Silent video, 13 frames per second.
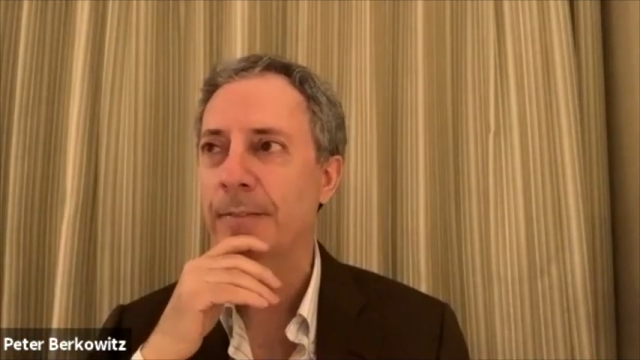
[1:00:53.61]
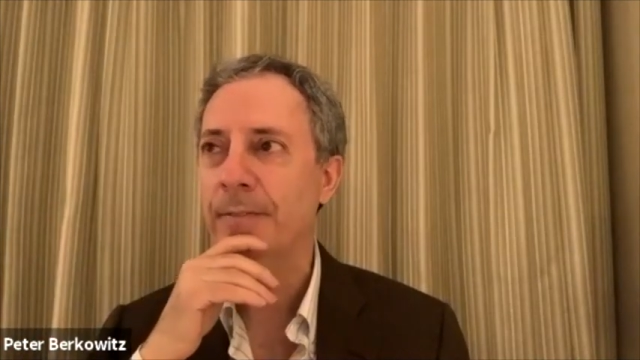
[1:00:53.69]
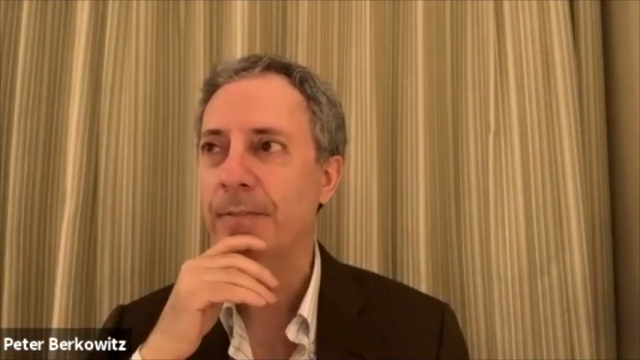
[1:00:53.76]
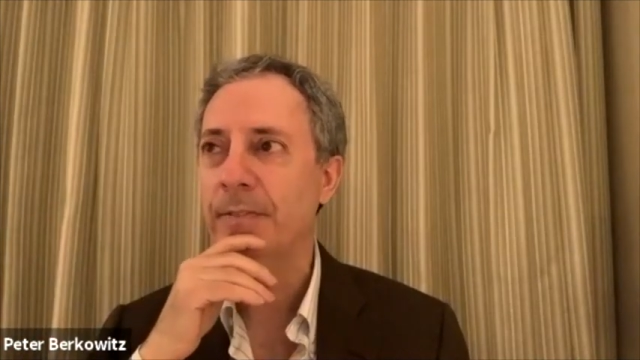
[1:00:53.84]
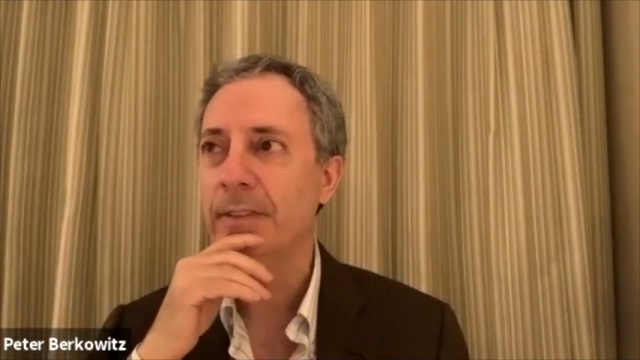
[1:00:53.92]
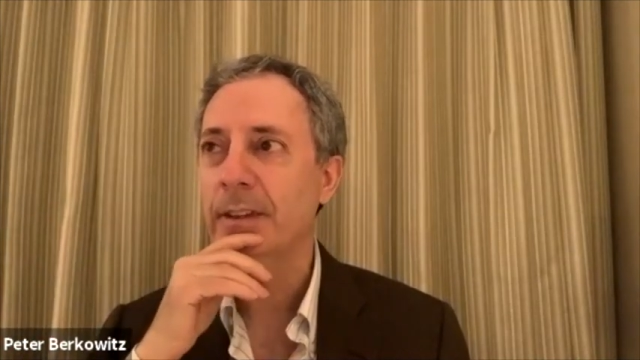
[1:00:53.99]

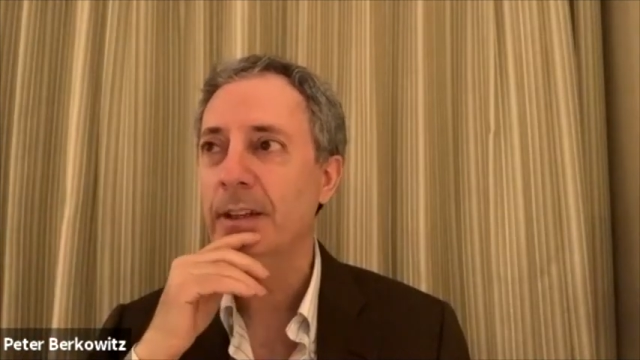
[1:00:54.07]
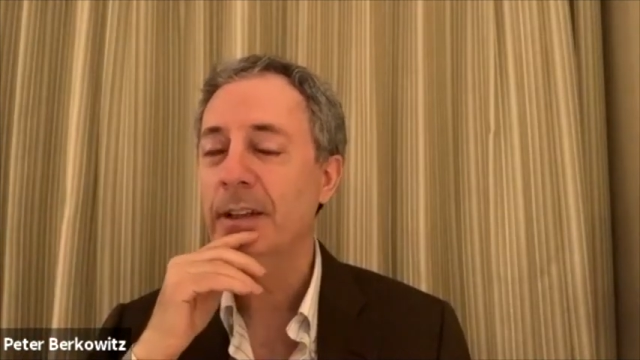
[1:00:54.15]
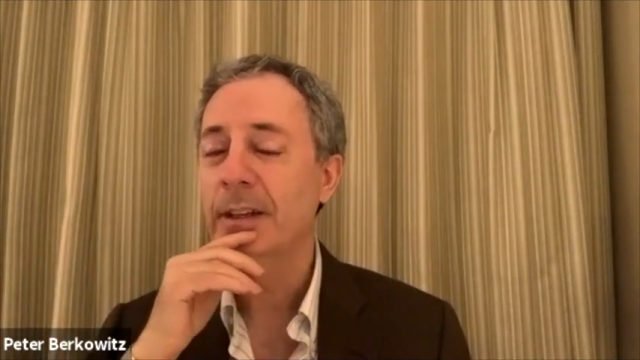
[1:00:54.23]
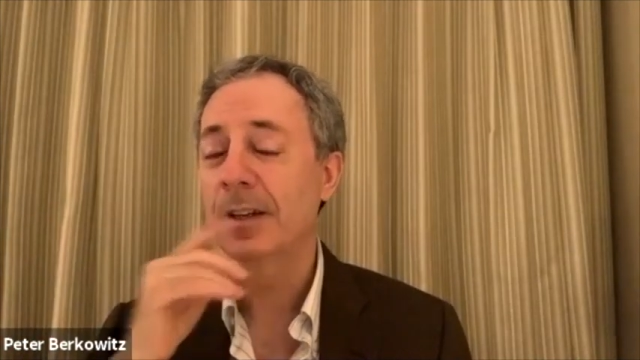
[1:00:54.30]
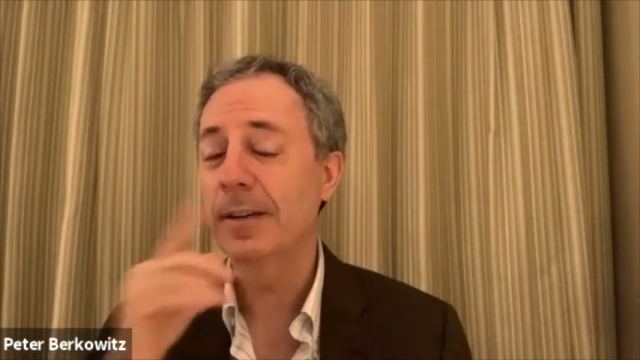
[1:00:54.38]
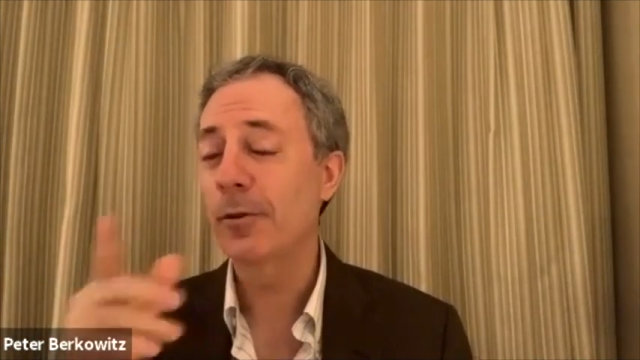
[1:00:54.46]

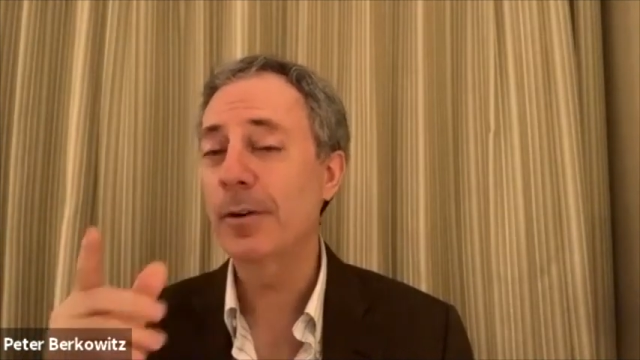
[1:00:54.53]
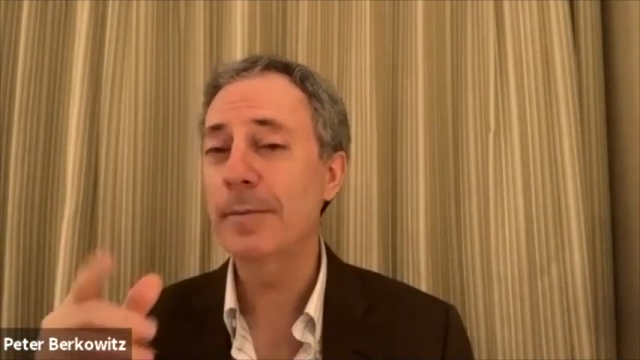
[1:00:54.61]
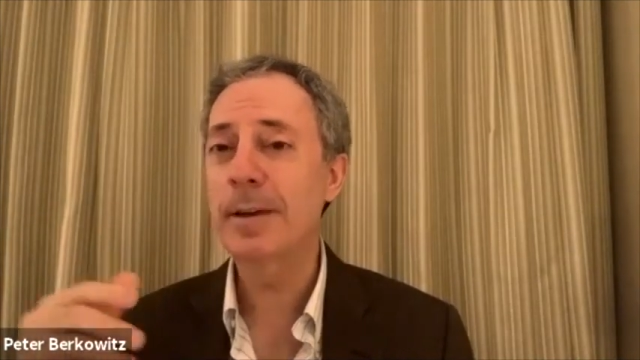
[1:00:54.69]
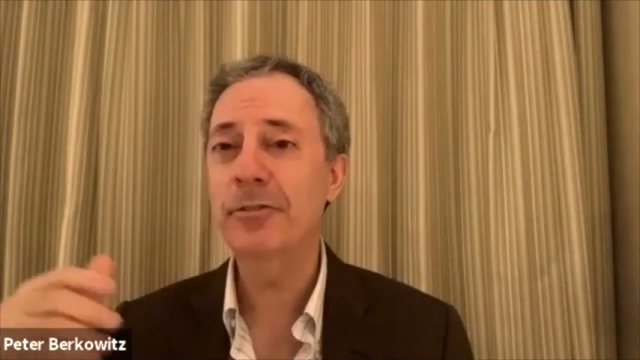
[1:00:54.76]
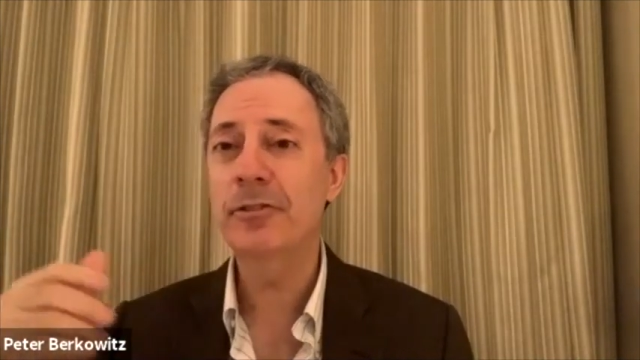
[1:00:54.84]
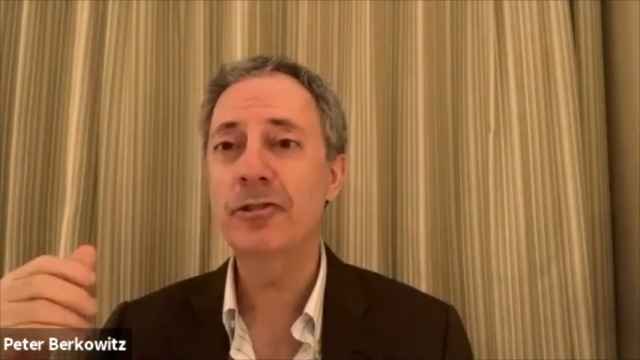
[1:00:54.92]
And I've already
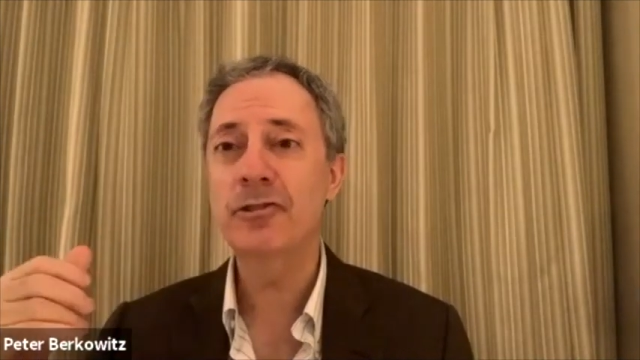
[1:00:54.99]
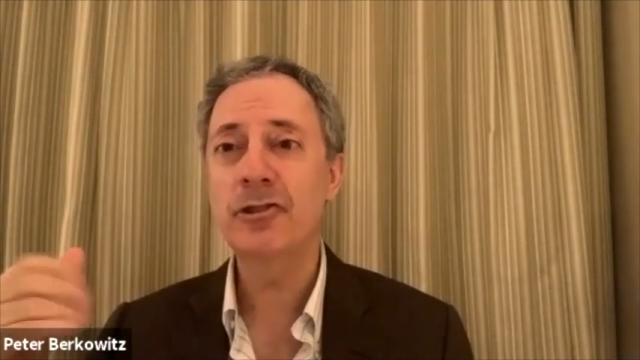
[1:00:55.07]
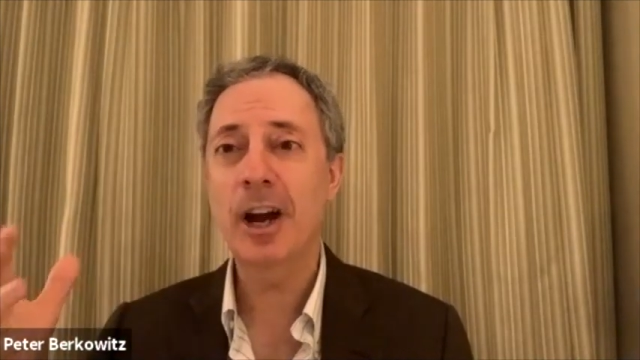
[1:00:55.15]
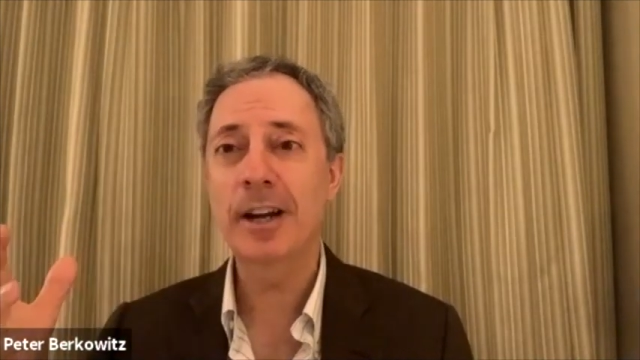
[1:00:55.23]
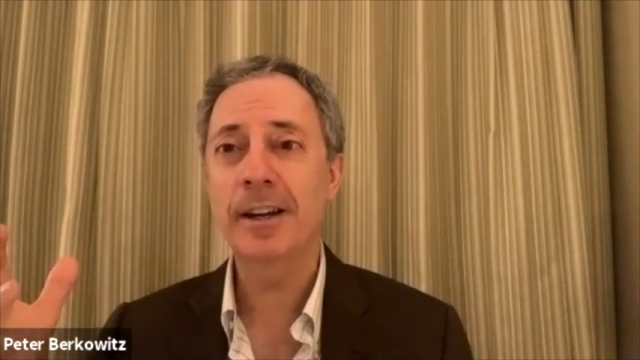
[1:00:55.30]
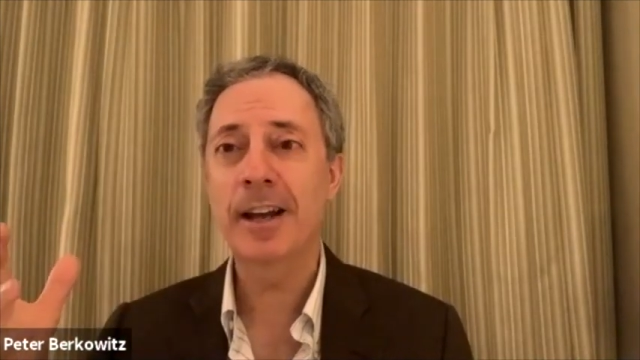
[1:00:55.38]
mentioned
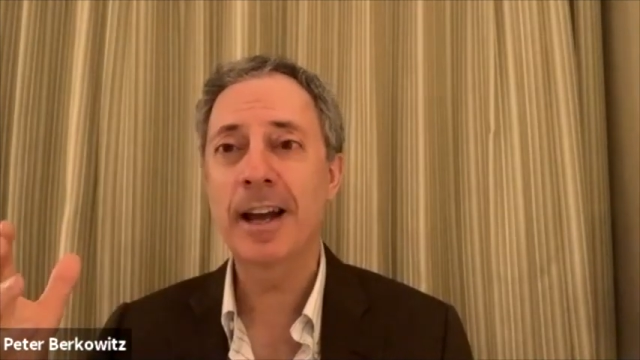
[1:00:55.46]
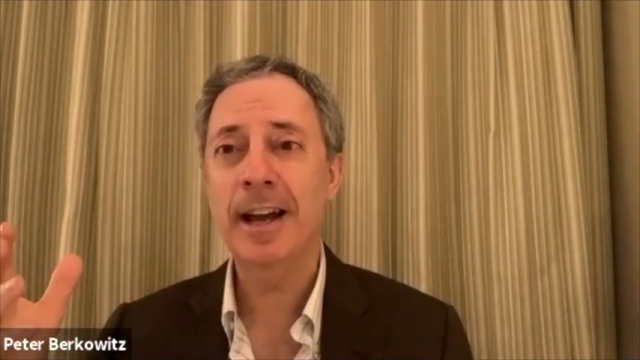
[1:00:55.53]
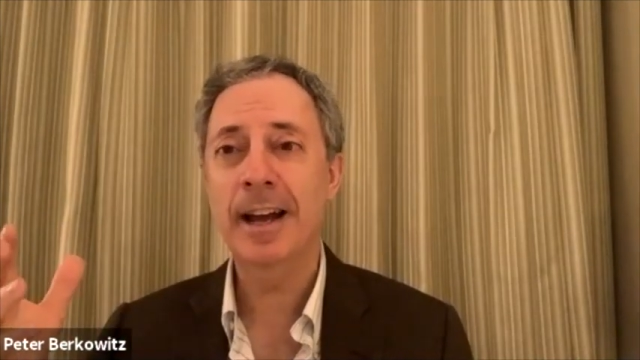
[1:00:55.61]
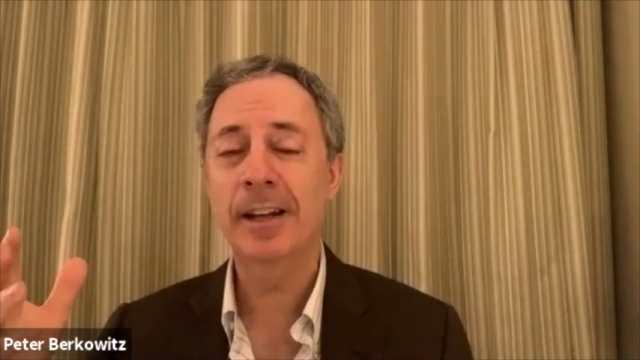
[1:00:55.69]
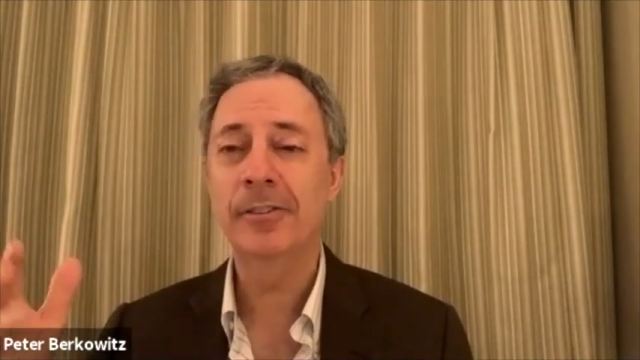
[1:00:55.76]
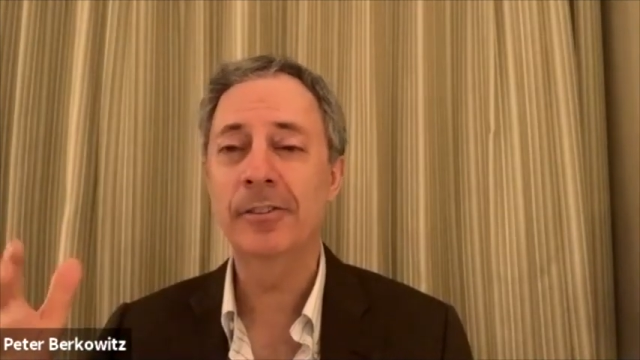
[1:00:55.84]
China
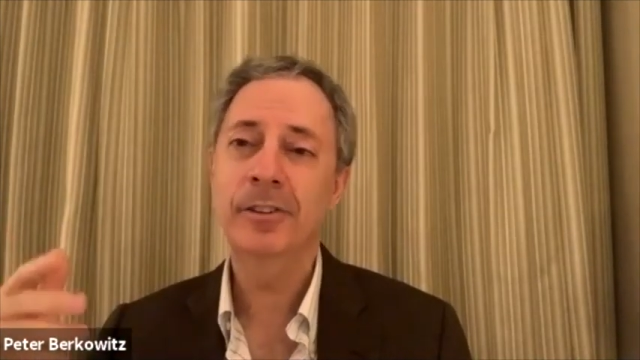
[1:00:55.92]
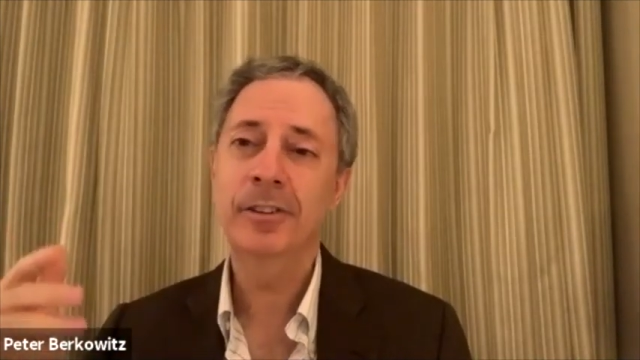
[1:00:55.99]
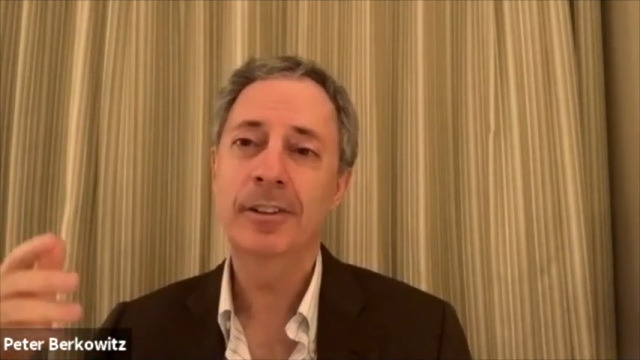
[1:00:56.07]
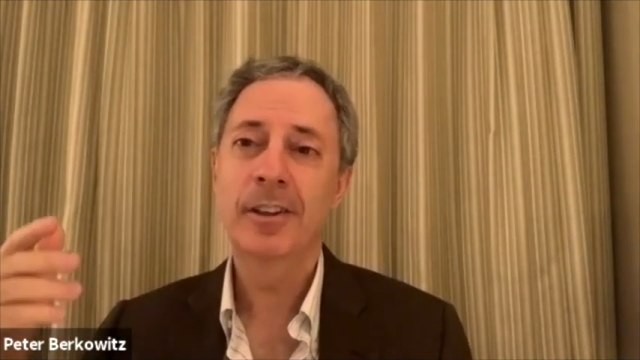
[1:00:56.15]
has